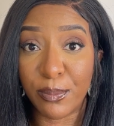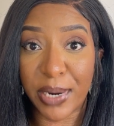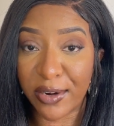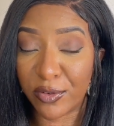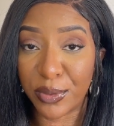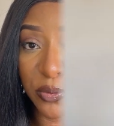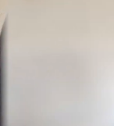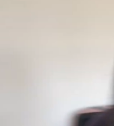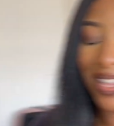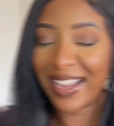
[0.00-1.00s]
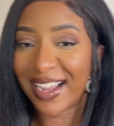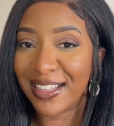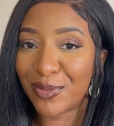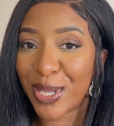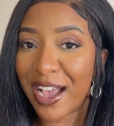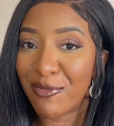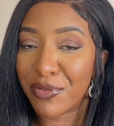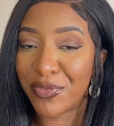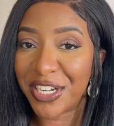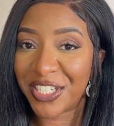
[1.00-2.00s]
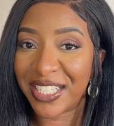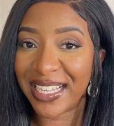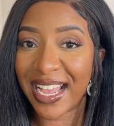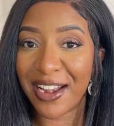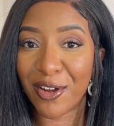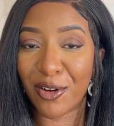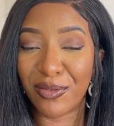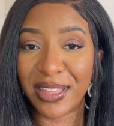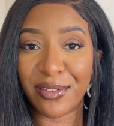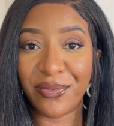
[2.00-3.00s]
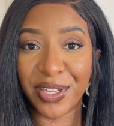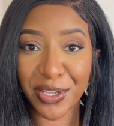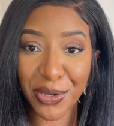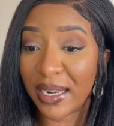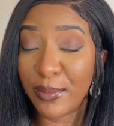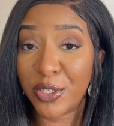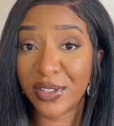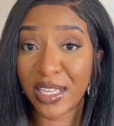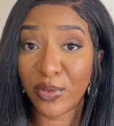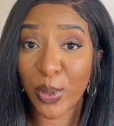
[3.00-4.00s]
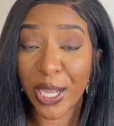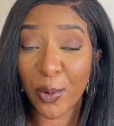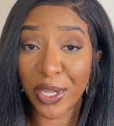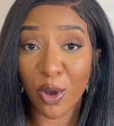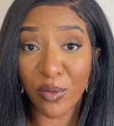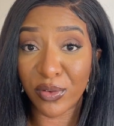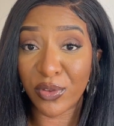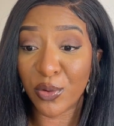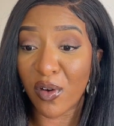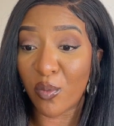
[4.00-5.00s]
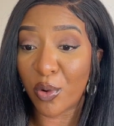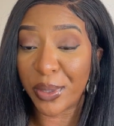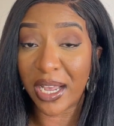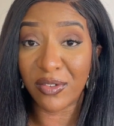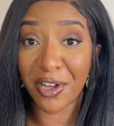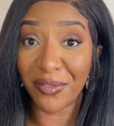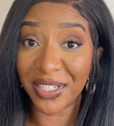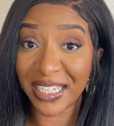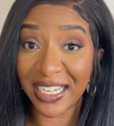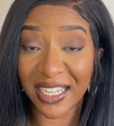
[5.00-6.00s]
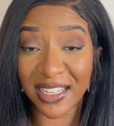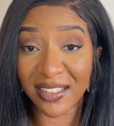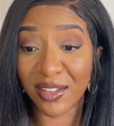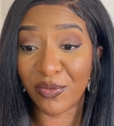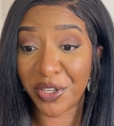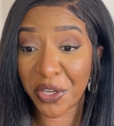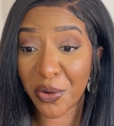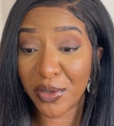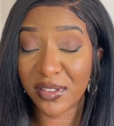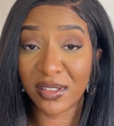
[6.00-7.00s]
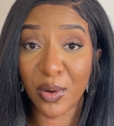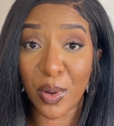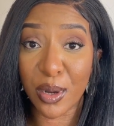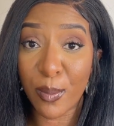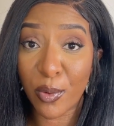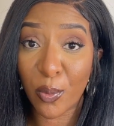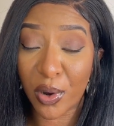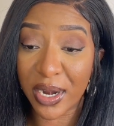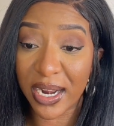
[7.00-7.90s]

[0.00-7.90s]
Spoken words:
buy from you. Okay guys, we have reached the end of the video. Let me just give you a quick overview of what we have covered in this video. So number one,